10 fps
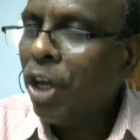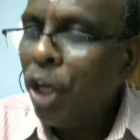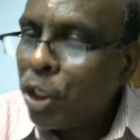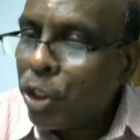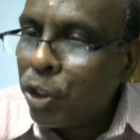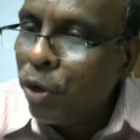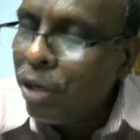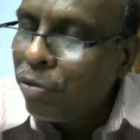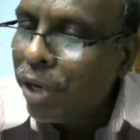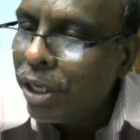He stood
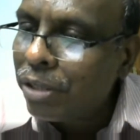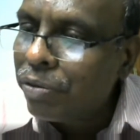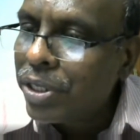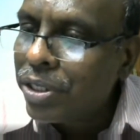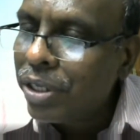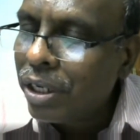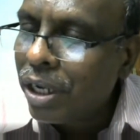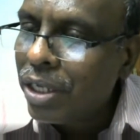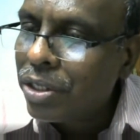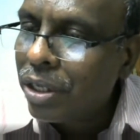in front of Azar
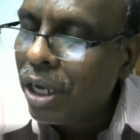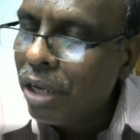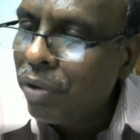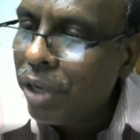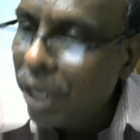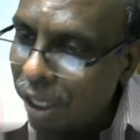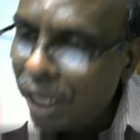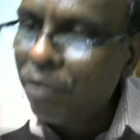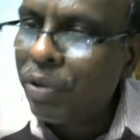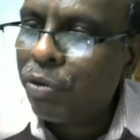Kaiwan
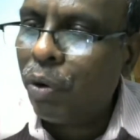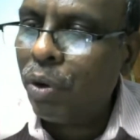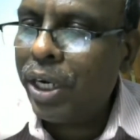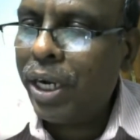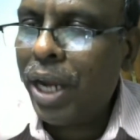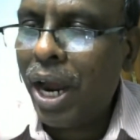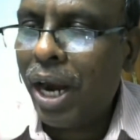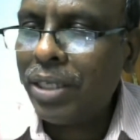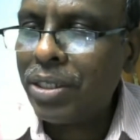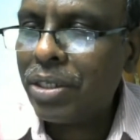again with folded
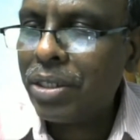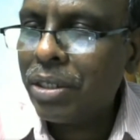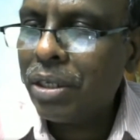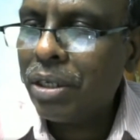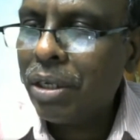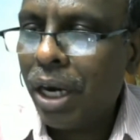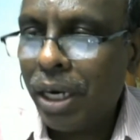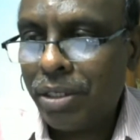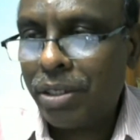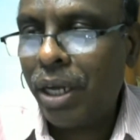hands
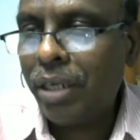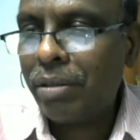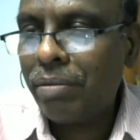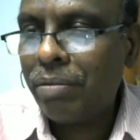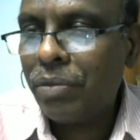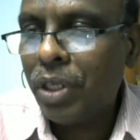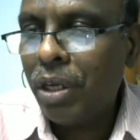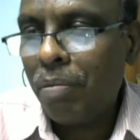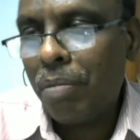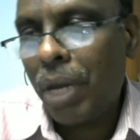and said,
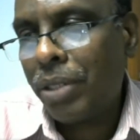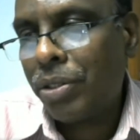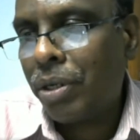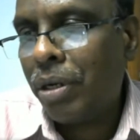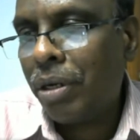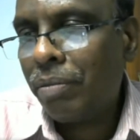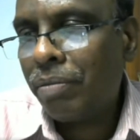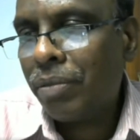Master,